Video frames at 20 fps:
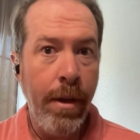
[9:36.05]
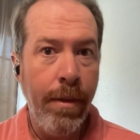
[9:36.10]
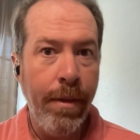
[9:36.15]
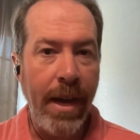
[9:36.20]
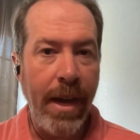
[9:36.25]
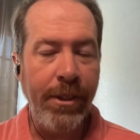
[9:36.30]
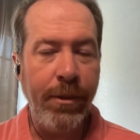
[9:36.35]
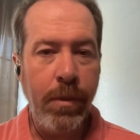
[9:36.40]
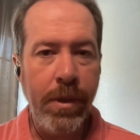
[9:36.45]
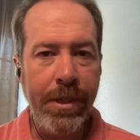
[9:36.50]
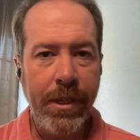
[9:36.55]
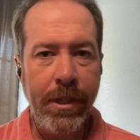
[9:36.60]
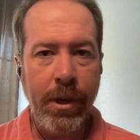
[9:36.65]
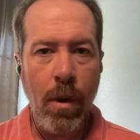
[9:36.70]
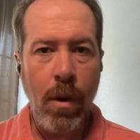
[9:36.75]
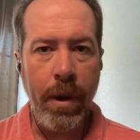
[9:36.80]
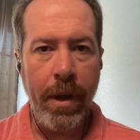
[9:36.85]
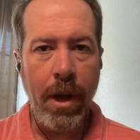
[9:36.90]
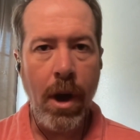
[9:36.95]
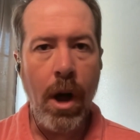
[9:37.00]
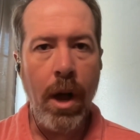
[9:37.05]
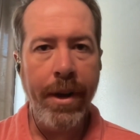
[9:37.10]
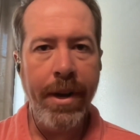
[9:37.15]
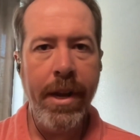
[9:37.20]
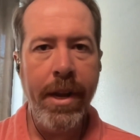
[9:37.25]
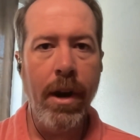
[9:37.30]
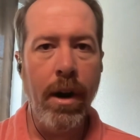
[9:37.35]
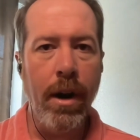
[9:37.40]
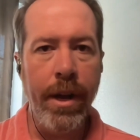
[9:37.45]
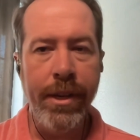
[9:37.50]
That's what's going on
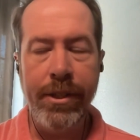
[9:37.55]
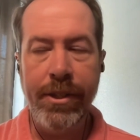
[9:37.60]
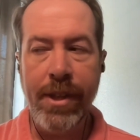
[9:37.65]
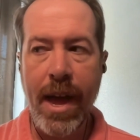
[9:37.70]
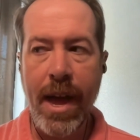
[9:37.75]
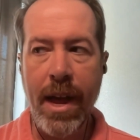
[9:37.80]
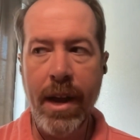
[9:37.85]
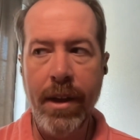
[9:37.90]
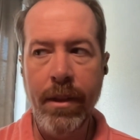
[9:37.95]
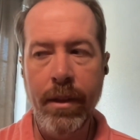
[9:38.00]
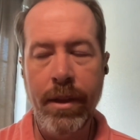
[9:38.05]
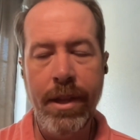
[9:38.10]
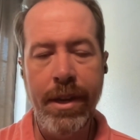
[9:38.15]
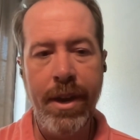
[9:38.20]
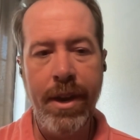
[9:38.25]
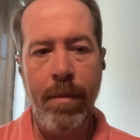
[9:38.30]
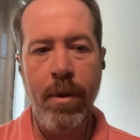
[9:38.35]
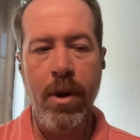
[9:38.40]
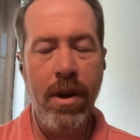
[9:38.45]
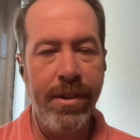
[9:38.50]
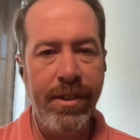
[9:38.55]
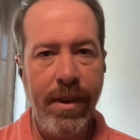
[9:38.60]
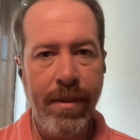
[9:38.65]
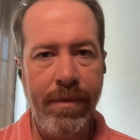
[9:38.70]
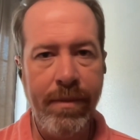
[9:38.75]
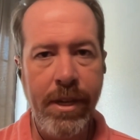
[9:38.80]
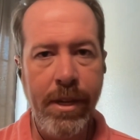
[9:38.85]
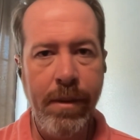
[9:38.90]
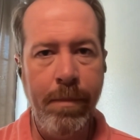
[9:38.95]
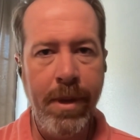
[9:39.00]
here is that the
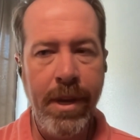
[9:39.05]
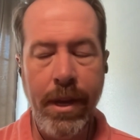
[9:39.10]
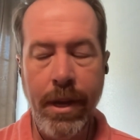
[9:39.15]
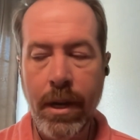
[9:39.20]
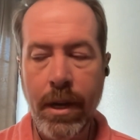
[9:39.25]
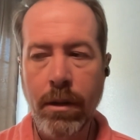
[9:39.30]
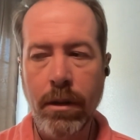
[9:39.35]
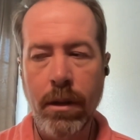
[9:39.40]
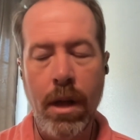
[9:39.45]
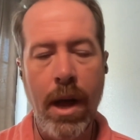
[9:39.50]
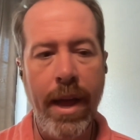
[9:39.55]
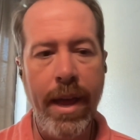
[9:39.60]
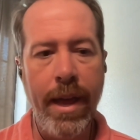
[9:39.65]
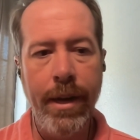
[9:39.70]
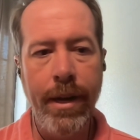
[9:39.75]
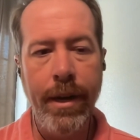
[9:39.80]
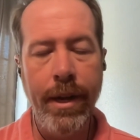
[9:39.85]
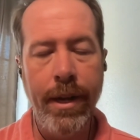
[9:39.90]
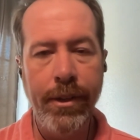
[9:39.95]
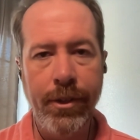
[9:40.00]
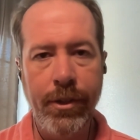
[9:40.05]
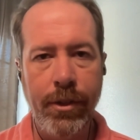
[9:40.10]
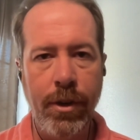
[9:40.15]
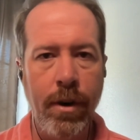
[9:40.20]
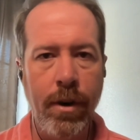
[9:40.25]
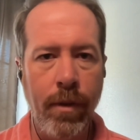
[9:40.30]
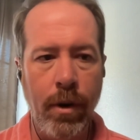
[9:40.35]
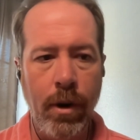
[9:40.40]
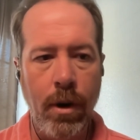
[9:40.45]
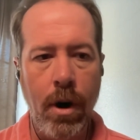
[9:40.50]
WSFTP client and
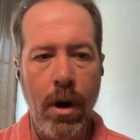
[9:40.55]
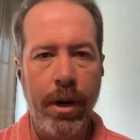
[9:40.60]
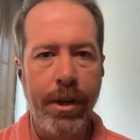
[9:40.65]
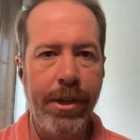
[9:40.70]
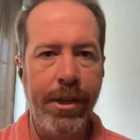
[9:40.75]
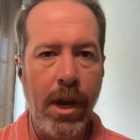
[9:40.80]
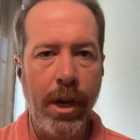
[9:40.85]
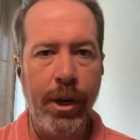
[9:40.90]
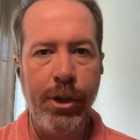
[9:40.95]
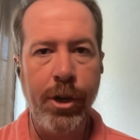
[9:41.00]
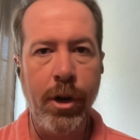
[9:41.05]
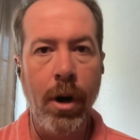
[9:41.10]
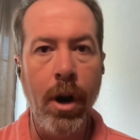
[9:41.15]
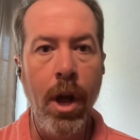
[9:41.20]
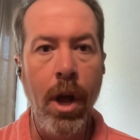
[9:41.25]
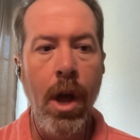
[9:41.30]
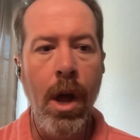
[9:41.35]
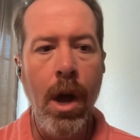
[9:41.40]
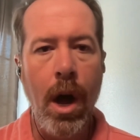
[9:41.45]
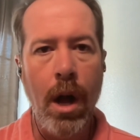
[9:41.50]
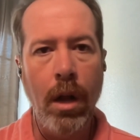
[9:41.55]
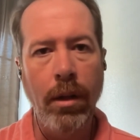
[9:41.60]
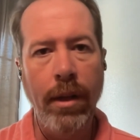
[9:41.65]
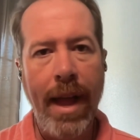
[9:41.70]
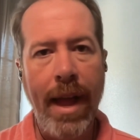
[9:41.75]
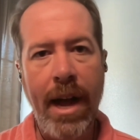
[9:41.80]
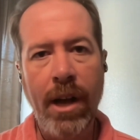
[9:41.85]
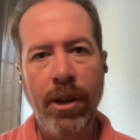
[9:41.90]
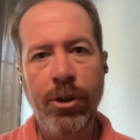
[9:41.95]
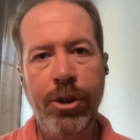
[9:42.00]
server architecture
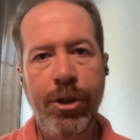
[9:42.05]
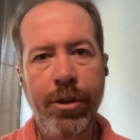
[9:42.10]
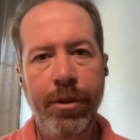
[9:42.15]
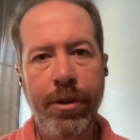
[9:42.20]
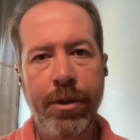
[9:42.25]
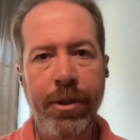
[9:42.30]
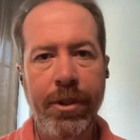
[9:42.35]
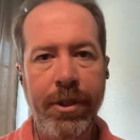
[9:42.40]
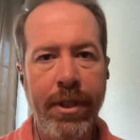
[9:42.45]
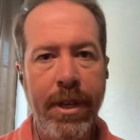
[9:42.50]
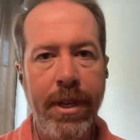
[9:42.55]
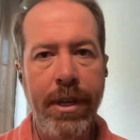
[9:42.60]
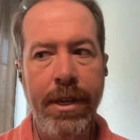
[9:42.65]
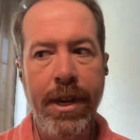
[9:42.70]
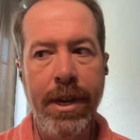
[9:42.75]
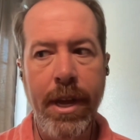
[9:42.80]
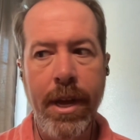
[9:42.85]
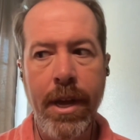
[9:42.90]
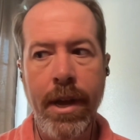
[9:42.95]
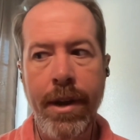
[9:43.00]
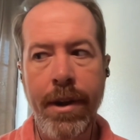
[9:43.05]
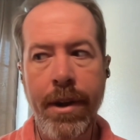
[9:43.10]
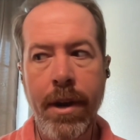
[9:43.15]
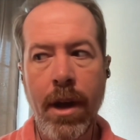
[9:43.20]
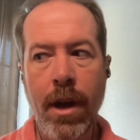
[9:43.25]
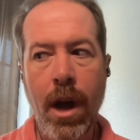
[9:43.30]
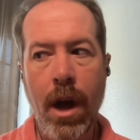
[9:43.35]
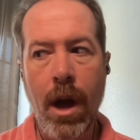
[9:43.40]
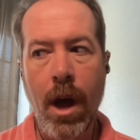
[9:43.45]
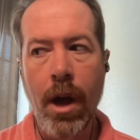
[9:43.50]
allows you to send in
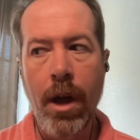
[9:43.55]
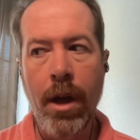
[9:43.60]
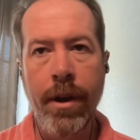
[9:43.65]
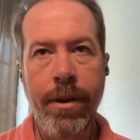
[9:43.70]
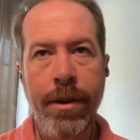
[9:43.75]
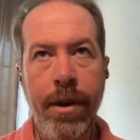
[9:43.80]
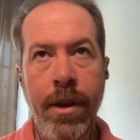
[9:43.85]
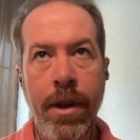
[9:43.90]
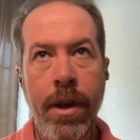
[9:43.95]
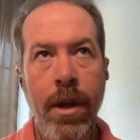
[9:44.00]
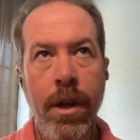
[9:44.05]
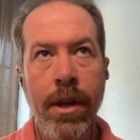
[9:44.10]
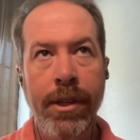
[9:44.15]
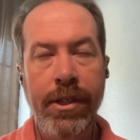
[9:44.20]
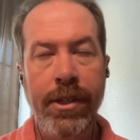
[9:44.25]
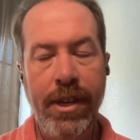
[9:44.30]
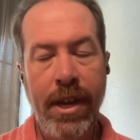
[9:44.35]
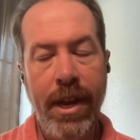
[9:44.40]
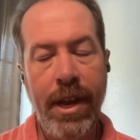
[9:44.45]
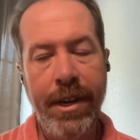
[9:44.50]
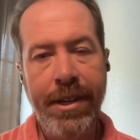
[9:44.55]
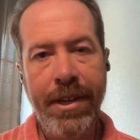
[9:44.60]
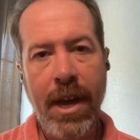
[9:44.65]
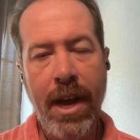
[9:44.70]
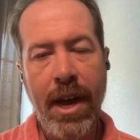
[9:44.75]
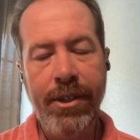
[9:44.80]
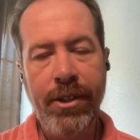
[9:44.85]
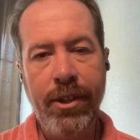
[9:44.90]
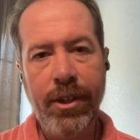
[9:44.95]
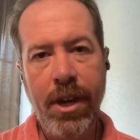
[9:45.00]

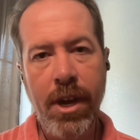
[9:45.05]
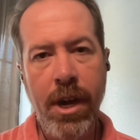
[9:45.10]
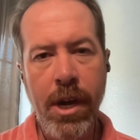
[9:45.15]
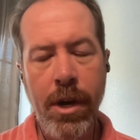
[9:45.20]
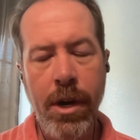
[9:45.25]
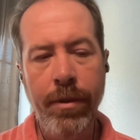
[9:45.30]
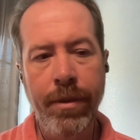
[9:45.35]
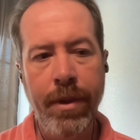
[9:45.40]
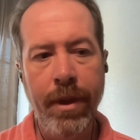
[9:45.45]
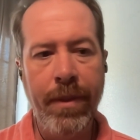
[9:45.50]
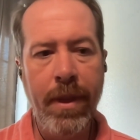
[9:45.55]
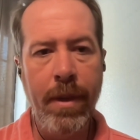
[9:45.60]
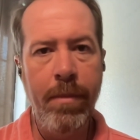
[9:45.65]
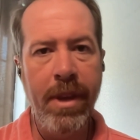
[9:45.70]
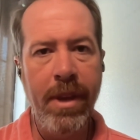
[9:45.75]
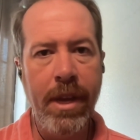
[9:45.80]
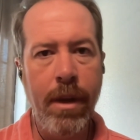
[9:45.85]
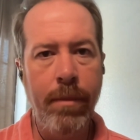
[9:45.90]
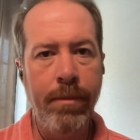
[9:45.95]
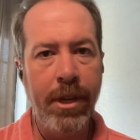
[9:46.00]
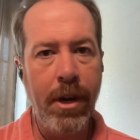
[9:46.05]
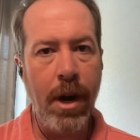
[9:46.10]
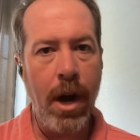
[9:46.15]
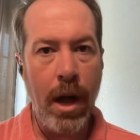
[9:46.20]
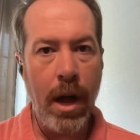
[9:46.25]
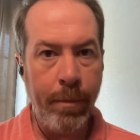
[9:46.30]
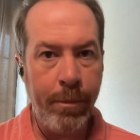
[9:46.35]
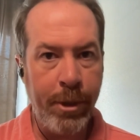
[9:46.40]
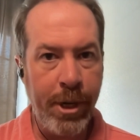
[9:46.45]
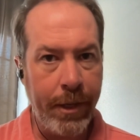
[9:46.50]
unsanitized code that then becomes an
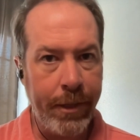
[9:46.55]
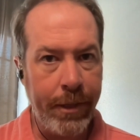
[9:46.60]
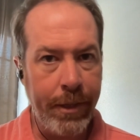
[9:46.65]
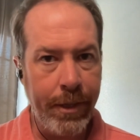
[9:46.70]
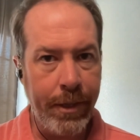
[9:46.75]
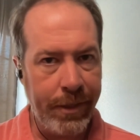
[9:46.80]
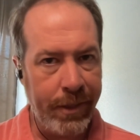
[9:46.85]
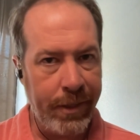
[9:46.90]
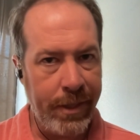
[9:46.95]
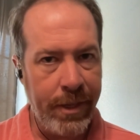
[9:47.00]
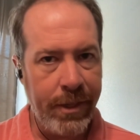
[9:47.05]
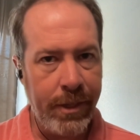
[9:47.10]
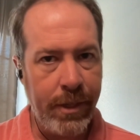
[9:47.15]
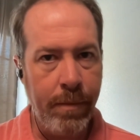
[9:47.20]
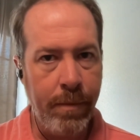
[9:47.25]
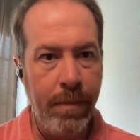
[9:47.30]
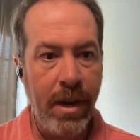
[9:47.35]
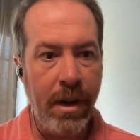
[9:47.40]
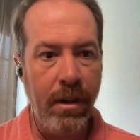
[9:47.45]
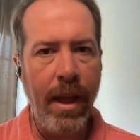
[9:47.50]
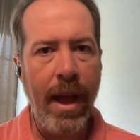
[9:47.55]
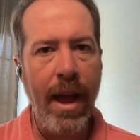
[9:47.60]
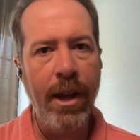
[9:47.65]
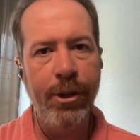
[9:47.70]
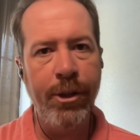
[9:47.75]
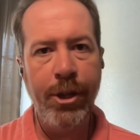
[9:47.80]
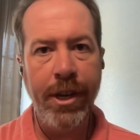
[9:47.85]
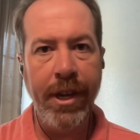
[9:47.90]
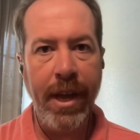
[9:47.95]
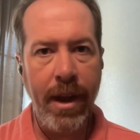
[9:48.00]
object in the system that
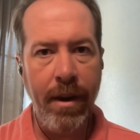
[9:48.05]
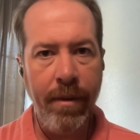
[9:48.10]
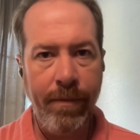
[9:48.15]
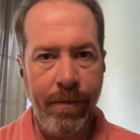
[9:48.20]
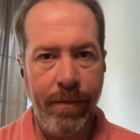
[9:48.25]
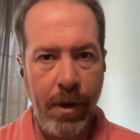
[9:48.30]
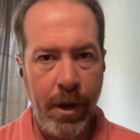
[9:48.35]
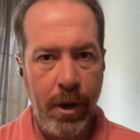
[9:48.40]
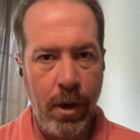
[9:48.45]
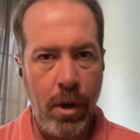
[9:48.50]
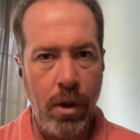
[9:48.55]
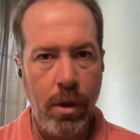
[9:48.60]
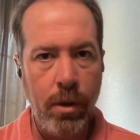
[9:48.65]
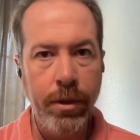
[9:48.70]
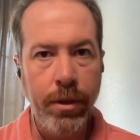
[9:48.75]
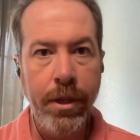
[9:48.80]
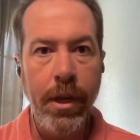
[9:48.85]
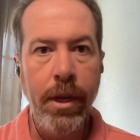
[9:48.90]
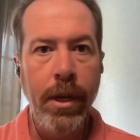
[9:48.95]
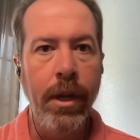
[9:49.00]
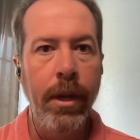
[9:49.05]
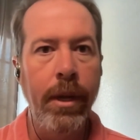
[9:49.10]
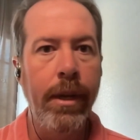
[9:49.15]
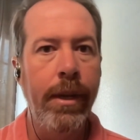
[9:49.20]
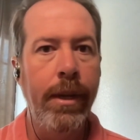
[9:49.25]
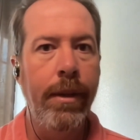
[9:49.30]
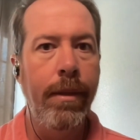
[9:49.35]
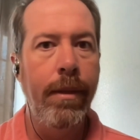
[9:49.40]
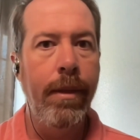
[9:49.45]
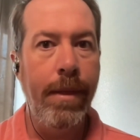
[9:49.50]
allows you to gain a foothold.
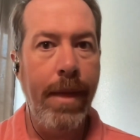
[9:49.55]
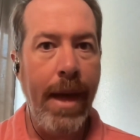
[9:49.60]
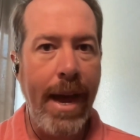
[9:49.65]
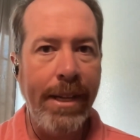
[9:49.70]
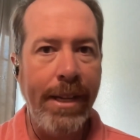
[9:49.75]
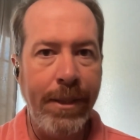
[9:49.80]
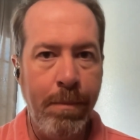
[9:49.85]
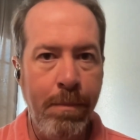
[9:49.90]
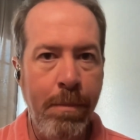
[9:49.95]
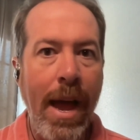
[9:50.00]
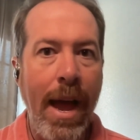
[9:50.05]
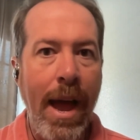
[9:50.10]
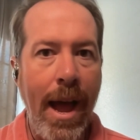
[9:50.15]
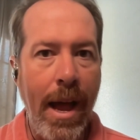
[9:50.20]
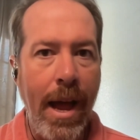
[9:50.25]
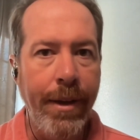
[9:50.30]
That's bad.